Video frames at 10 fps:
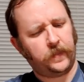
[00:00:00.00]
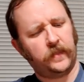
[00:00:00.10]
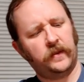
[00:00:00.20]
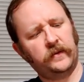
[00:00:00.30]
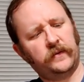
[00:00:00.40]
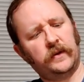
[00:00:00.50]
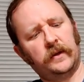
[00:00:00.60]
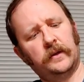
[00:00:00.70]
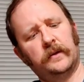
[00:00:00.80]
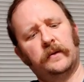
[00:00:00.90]
This
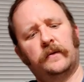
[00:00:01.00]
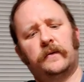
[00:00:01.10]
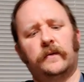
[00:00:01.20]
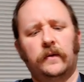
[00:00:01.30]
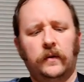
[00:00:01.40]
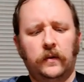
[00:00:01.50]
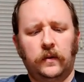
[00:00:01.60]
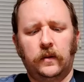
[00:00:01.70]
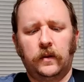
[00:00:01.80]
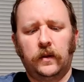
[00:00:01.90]
is
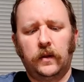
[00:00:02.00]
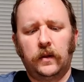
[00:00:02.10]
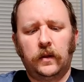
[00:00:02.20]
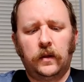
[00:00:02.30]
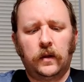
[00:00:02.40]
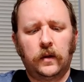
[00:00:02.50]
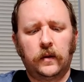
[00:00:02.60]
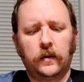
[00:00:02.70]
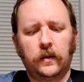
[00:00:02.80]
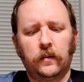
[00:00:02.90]
the
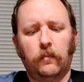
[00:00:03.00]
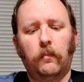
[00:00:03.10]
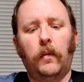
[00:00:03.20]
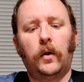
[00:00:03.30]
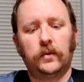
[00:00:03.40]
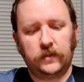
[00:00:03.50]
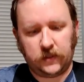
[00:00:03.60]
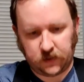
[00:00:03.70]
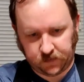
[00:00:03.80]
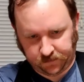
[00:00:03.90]

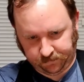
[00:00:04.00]
malt